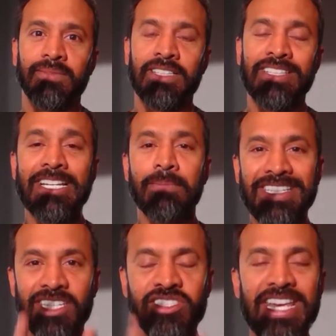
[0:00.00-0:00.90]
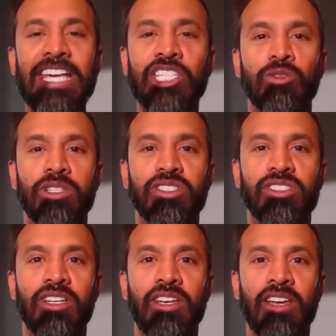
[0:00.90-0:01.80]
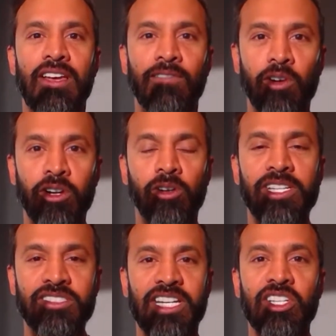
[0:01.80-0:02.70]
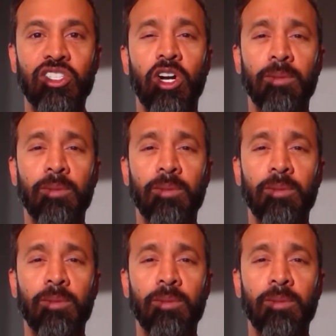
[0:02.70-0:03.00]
that can be disastrous for an early stage startup.